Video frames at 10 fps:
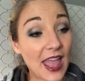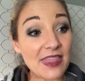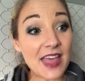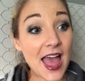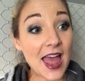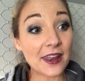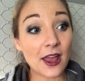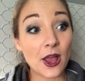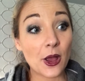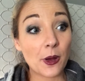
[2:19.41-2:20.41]
then
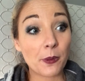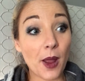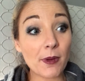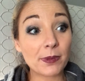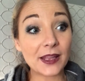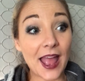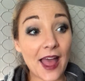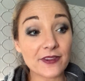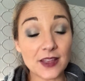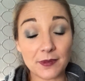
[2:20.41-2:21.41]
probably
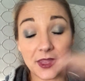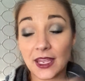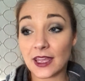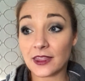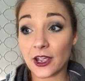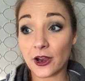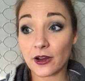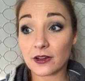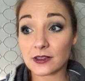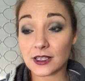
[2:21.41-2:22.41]
have something in
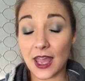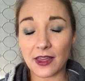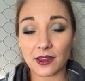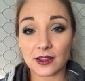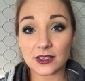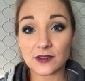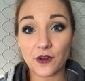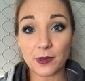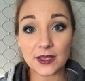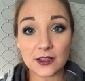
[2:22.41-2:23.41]
there to get to
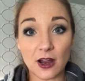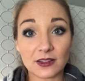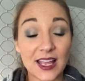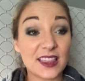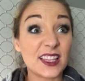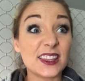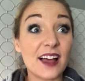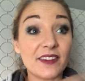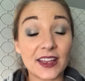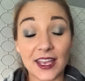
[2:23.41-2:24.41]
from the start, like the
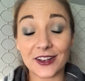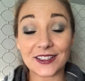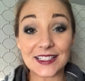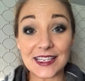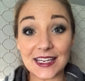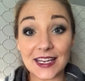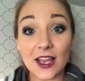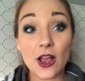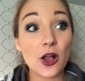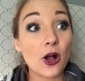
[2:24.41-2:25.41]
Love It Guarantee.
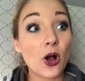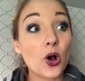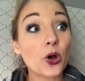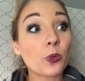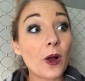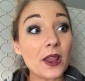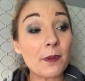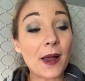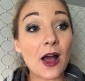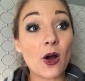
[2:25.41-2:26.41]
Or what
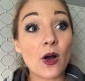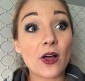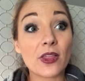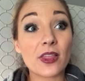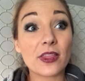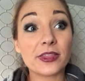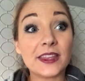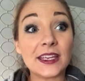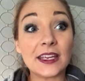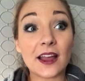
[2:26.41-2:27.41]
about
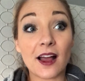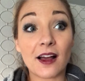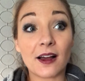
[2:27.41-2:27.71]
the